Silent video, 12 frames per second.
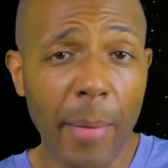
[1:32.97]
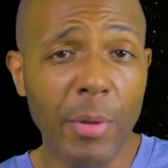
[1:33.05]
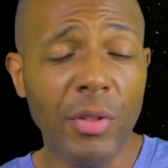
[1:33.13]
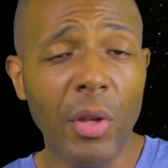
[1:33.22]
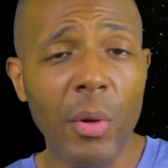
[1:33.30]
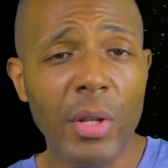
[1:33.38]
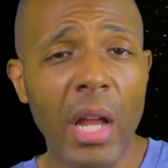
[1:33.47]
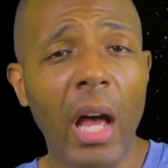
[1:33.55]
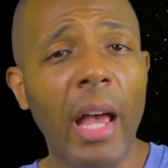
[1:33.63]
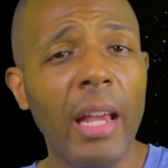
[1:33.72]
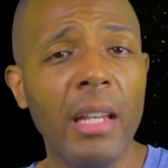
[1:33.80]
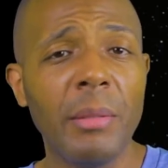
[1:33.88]
Episode
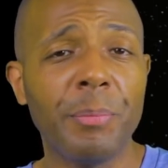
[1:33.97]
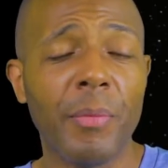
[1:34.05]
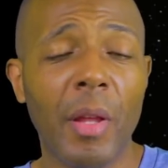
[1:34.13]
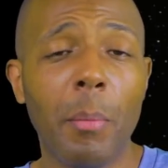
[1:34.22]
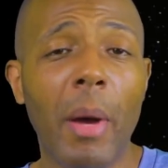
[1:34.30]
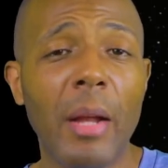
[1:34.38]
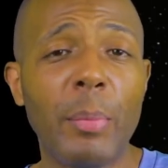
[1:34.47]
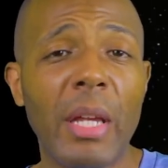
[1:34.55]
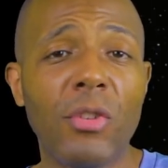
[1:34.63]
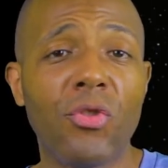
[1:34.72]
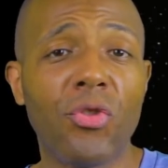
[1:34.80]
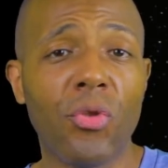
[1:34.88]
9 might
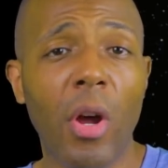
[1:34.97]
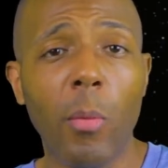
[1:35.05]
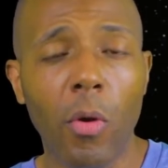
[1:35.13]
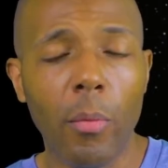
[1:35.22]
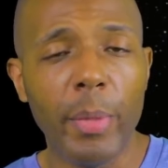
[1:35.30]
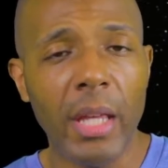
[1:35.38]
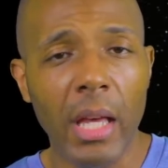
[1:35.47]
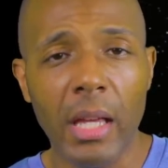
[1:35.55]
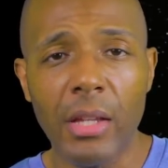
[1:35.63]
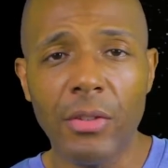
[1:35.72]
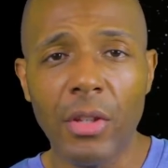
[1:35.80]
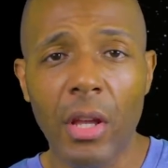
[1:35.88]
be in trouble
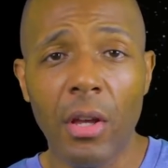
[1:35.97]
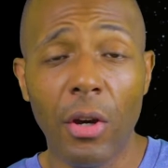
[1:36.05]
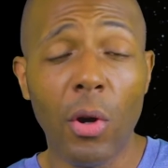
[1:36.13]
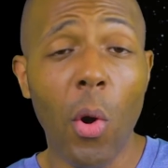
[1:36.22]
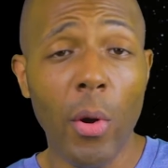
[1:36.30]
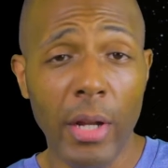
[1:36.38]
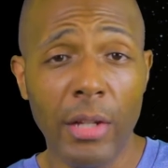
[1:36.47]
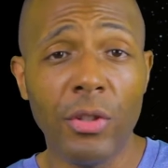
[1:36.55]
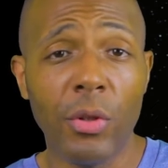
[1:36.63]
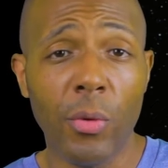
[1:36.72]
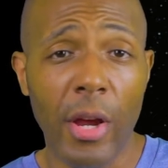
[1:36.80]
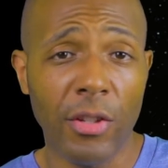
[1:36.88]
because, according
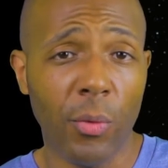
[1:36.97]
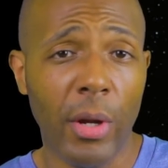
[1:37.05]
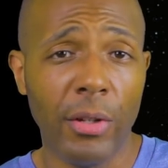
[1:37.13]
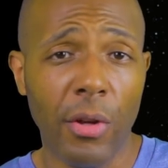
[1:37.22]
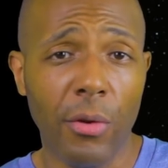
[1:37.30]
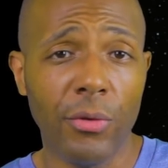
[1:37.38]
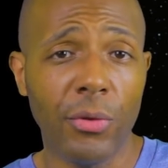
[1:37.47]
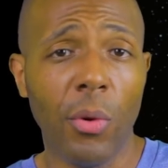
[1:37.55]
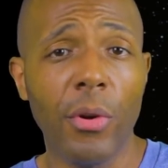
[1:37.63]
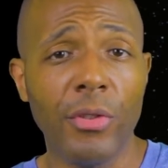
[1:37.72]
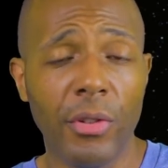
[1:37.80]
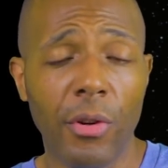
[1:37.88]
to Grace Randolph's
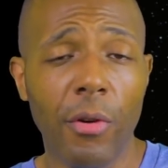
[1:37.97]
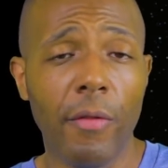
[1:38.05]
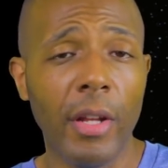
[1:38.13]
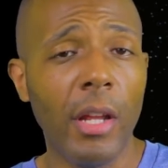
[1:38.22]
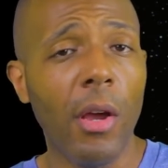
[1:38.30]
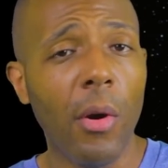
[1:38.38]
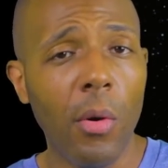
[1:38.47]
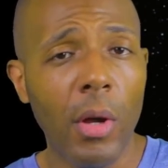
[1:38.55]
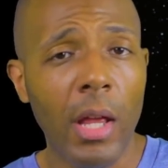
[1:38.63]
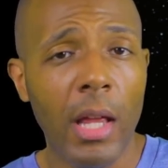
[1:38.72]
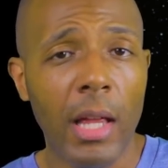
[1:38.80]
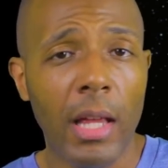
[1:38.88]
source in her video,
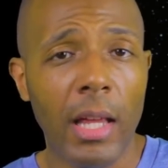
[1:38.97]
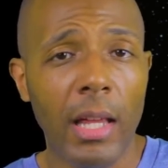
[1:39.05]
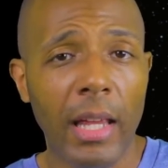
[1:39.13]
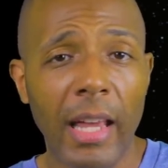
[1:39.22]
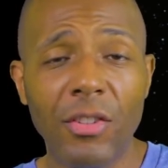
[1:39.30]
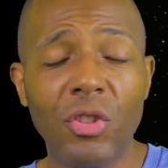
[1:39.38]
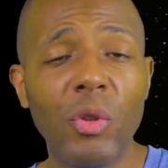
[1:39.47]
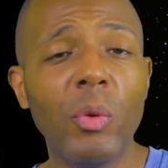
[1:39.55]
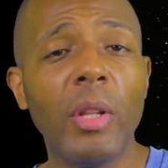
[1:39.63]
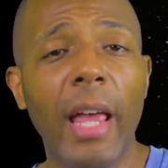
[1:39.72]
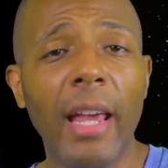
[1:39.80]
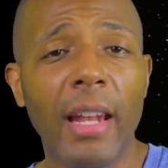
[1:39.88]
it's
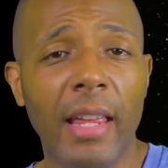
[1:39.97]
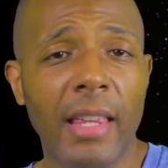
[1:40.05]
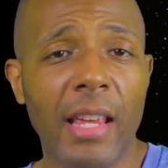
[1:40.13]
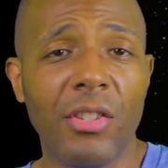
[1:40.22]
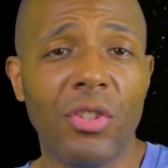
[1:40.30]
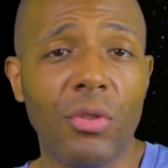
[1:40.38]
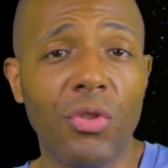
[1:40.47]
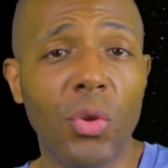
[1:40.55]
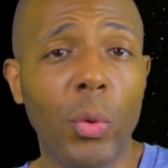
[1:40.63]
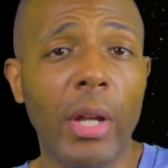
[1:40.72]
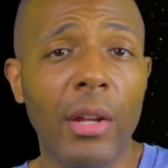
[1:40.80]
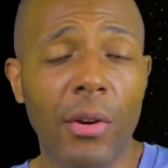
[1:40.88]
too late, I guess, to
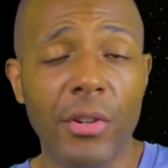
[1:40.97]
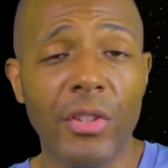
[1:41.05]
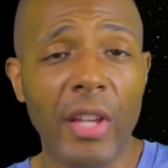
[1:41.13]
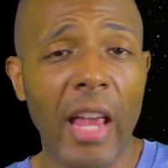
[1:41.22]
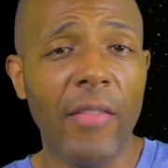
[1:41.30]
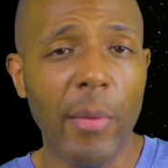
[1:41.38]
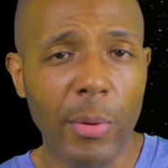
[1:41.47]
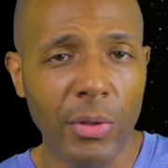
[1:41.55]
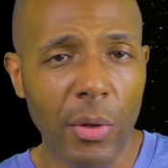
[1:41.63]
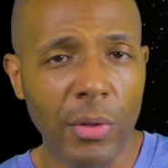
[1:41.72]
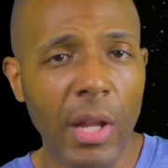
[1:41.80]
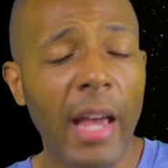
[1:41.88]
tweak or save
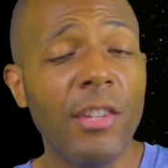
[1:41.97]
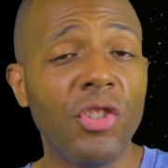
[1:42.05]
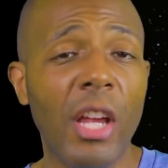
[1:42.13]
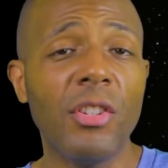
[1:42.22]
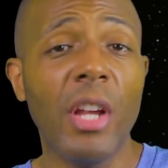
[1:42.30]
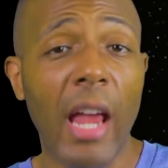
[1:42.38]
Episode 9. J.J.